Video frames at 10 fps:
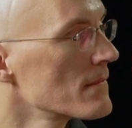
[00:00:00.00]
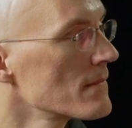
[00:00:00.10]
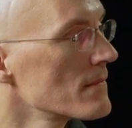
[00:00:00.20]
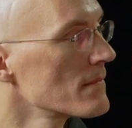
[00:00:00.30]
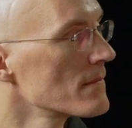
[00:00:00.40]

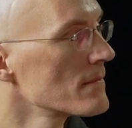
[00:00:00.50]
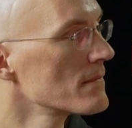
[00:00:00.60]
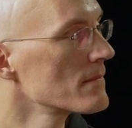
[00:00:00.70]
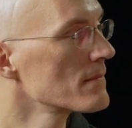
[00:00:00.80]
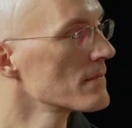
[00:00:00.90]

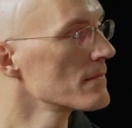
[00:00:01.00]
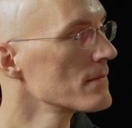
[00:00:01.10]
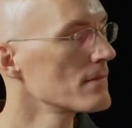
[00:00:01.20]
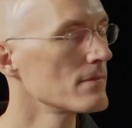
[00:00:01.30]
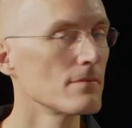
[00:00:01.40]

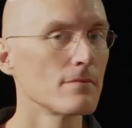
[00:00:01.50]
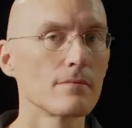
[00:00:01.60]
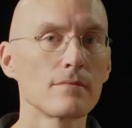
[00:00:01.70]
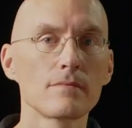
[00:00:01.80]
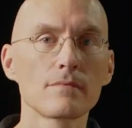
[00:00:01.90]

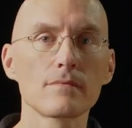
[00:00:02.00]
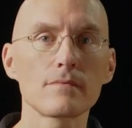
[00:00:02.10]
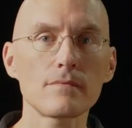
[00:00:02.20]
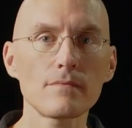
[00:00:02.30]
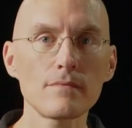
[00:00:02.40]

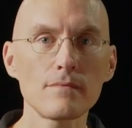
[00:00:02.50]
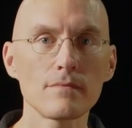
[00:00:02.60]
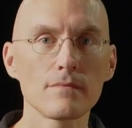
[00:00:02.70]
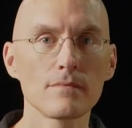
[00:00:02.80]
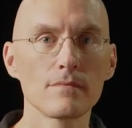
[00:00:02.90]

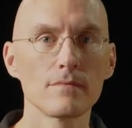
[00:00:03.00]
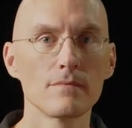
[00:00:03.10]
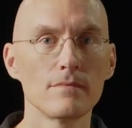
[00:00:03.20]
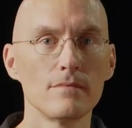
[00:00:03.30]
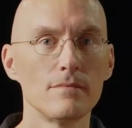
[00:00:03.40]

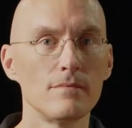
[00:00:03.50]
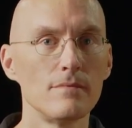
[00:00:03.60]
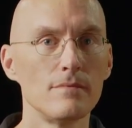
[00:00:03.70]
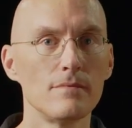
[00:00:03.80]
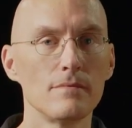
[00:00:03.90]

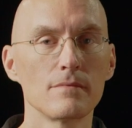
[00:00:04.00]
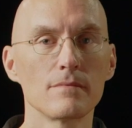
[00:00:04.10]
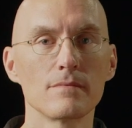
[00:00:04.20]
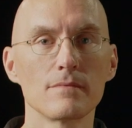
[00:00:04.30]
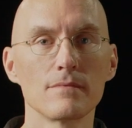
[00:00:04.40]

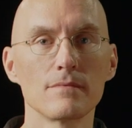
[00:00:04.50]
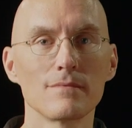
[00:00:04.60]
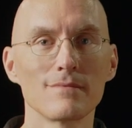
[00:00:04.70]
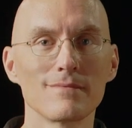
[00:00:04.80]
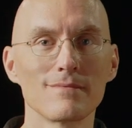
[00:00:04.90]

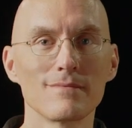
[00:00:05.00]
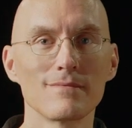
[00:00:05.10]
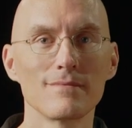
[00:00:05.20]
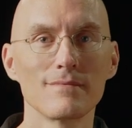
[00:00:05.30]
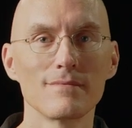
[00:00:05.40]

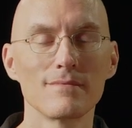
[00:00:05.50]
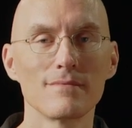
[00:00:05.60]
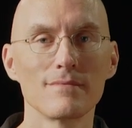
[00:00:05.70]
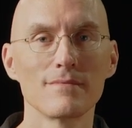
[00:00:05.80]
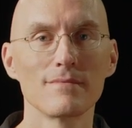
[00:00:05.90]

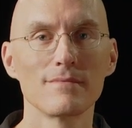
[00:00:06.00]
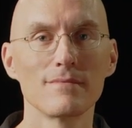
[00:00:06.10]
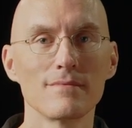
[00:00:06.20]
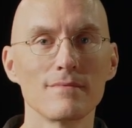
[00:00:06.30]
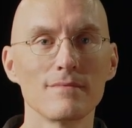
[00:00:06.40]

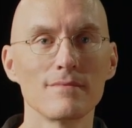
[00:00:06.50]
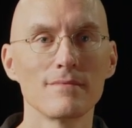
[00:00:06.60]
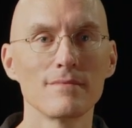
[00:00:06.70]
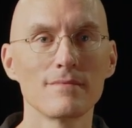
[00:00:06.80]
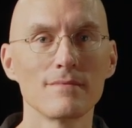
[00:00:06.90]

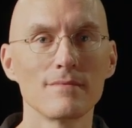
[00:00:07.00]
(not speaking)